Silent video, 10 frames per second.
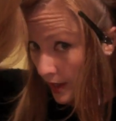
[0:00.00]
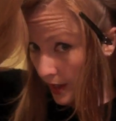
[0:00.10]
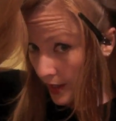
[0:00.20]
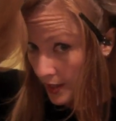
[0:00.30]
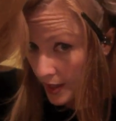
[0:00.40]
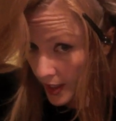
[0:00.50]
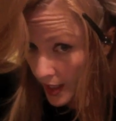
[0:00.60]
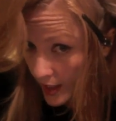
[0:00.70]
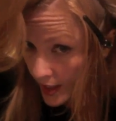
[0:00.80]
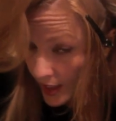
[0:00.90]

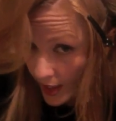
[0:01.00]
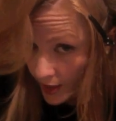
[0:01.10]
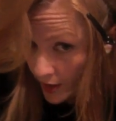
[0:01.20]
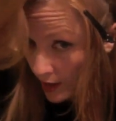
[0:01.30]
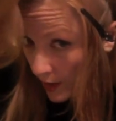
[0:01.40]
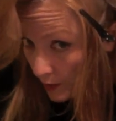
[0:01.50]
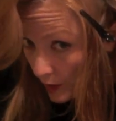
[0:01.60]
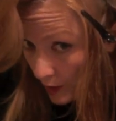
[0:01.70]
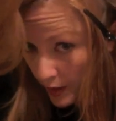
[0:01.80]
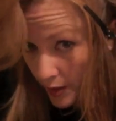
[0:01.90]
Underneath section I'm
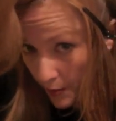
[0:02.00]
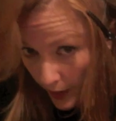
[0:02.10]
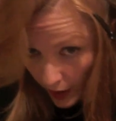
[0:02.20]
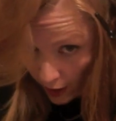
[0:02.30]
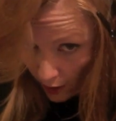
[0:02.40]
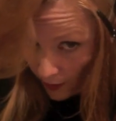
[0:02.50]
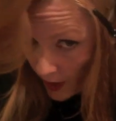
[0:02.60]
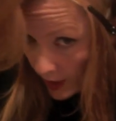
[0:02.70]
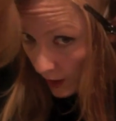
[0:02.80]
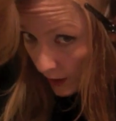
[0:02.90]
going to back comb a
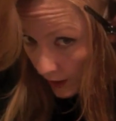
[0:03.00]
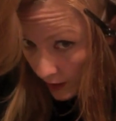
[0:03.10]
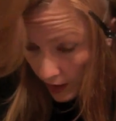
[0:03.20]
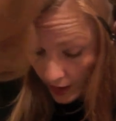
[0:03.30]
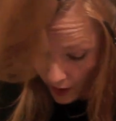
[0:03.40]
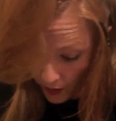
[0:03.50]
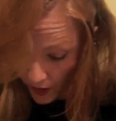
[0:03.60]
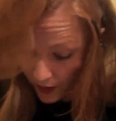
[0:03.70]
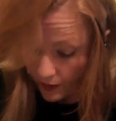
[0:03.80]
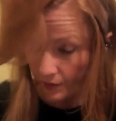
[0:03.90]
little as
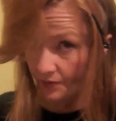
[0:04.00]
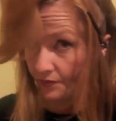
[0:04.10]
well.